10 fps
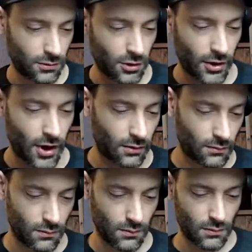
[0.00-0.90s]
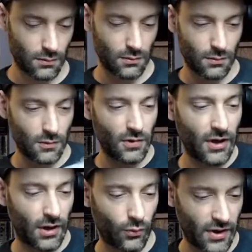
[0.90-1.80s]
All right,
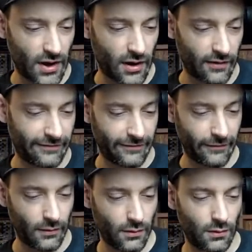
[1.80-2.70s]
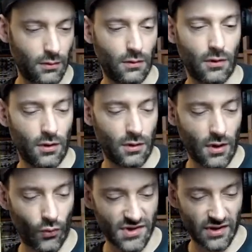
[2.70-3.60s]
and we have,
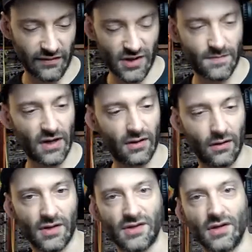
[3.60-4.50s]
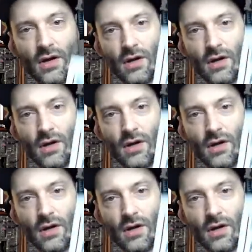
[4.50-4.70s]
I wasn't even expecting this,